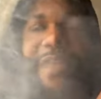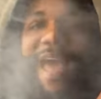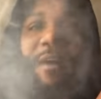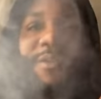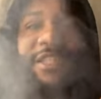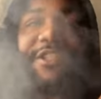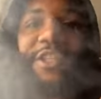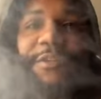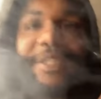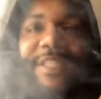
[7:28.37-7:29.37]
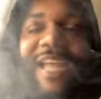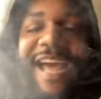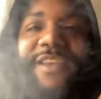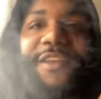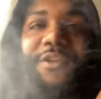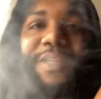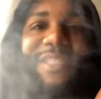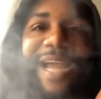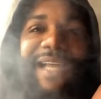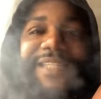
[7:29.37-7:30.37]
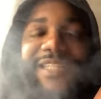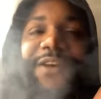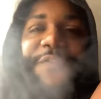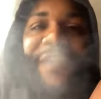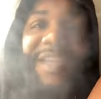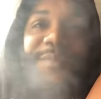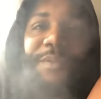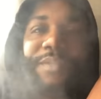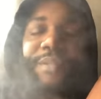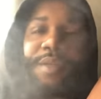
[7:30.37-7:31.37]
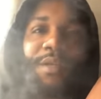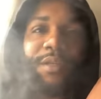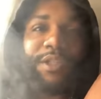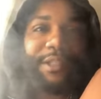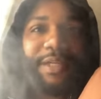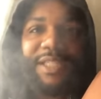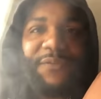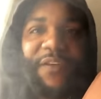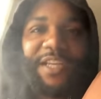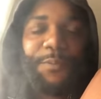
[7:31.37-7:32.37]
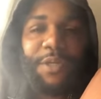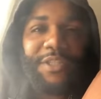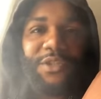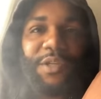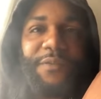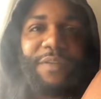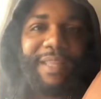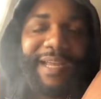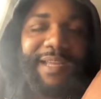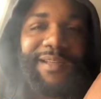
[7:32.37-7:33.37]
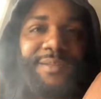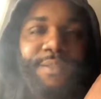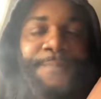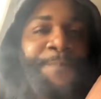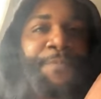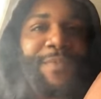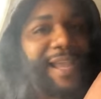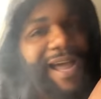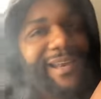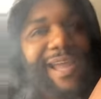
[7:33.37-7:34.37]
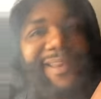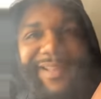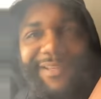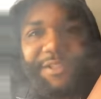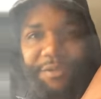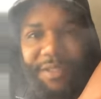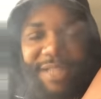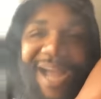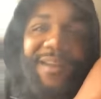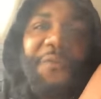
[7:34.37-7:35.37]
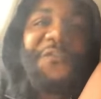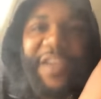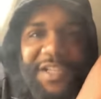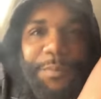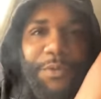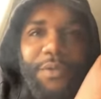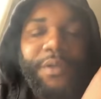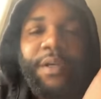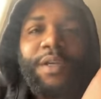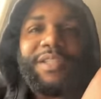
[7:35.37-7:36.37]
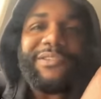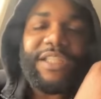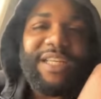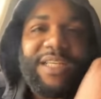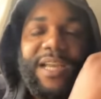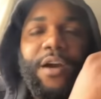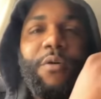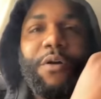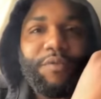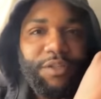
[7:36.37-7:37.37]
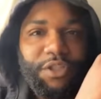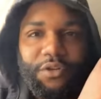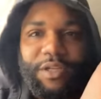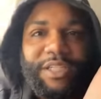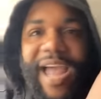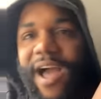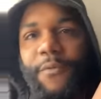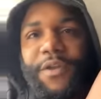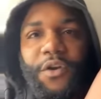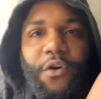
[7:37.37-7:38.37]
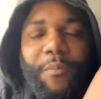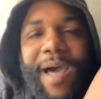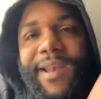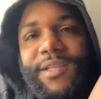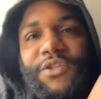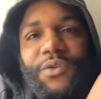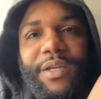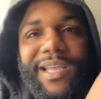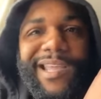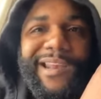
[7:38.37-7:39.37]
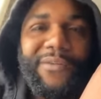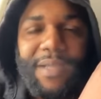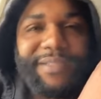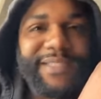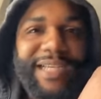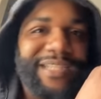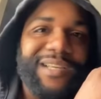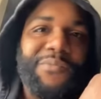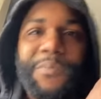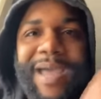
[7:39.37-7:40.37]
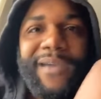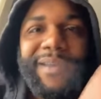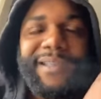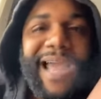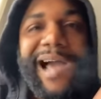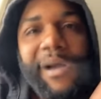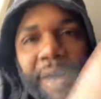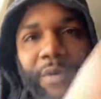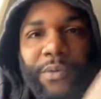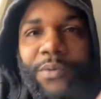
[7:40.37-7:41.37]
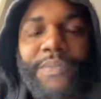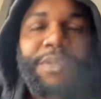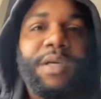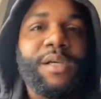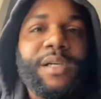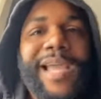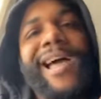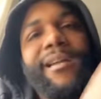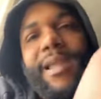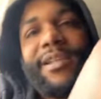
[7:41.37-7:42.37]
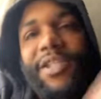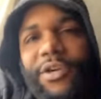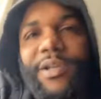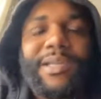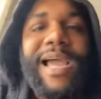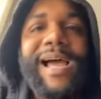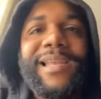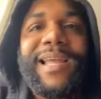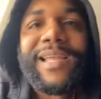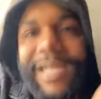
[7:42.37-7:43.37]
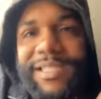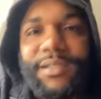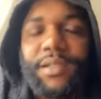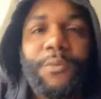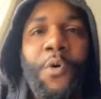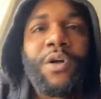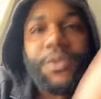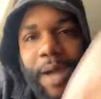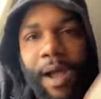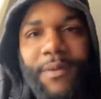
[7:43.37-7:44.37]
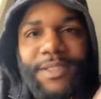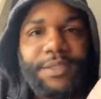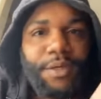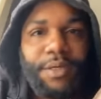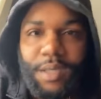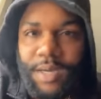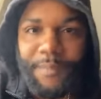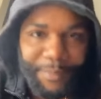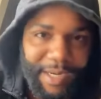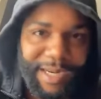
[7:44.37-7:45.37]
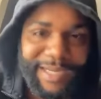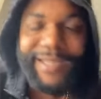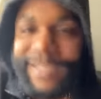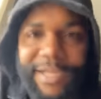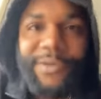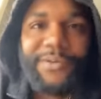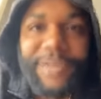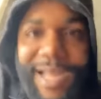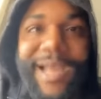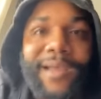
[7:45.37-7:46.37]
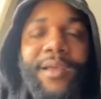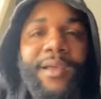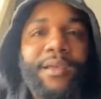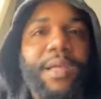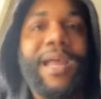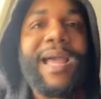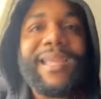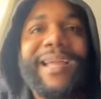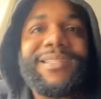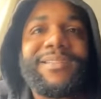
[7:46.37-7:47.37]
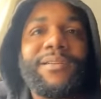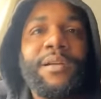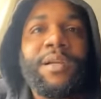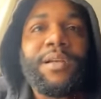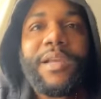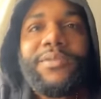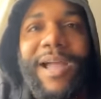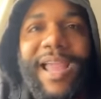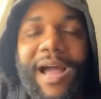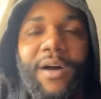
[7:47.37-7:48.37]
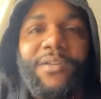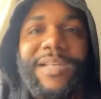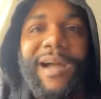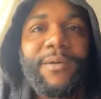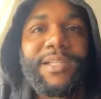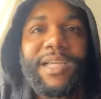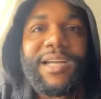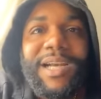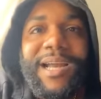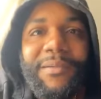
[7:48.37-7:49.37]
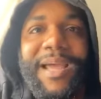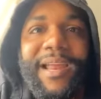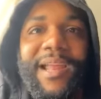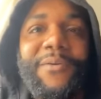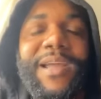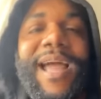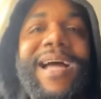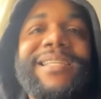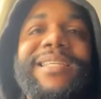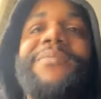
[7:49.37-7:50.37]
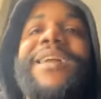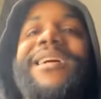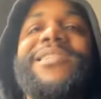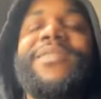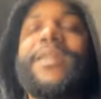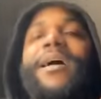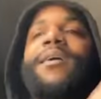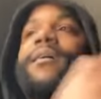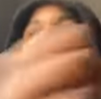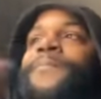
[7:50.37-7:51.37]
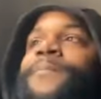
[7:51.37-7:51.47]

If y'all was in the streets, then y'all know this. Y'all just on Facebook. The streets and Facebook is two different things. Y'all not in the streets. Y'all on Facebook. So shit that go on in the streets, y'all wouldn't know about it until a nigga get on here and say something about it. Y'all hoes. Y'all not street. Y'all not gangster. The ones who always sit on the internet playing like that, no, you're not. You're not gangster. That's why y'all hoes always getting clapped out here where y'all see, man. I swear to God.